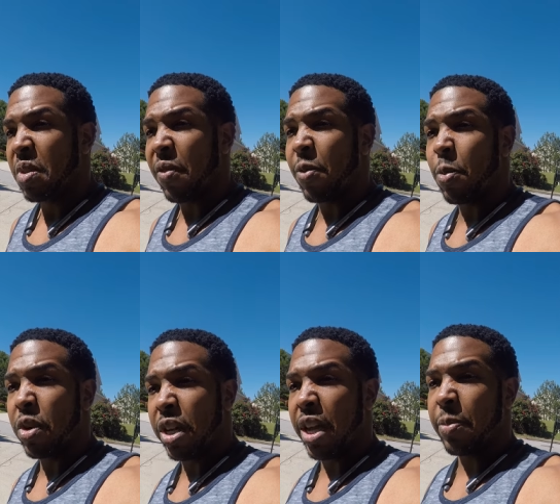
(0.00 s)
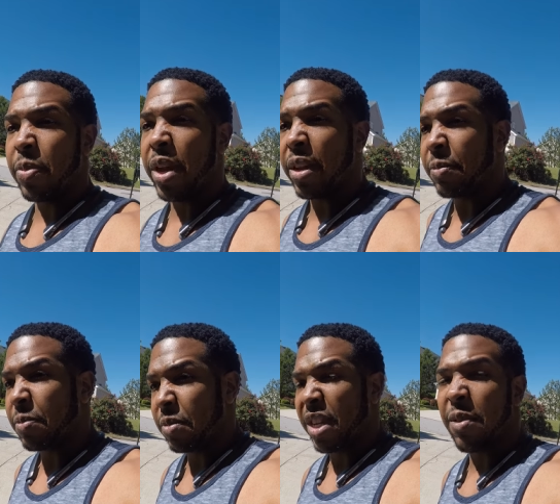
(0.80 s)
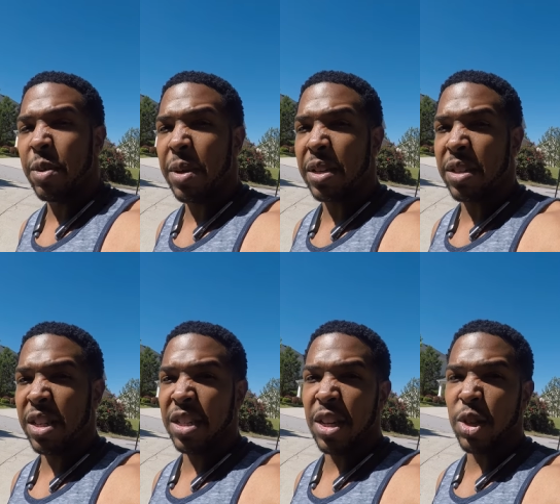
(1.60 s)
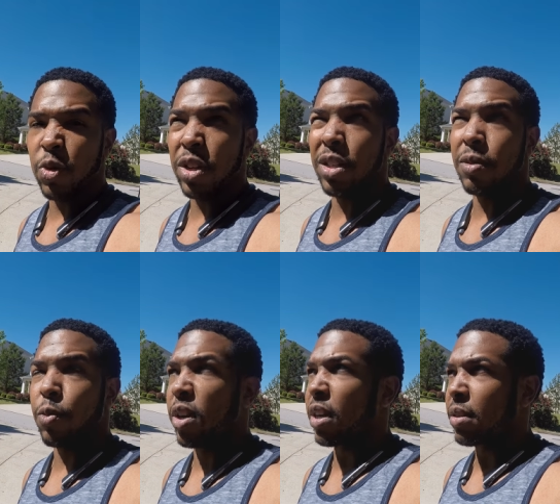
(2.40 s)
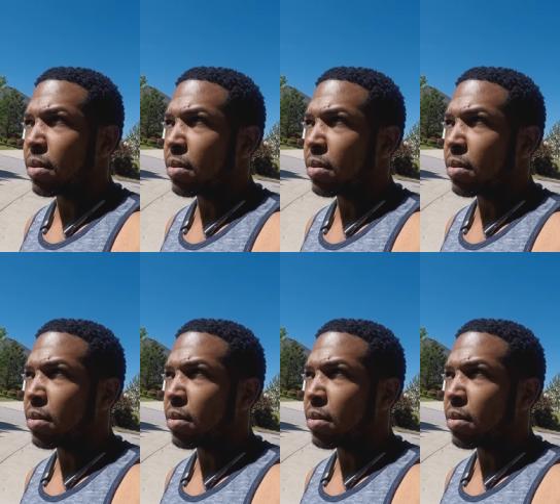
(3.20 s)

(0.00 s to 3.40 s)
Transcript: Not from one can of paint. Saved me about 600 and what?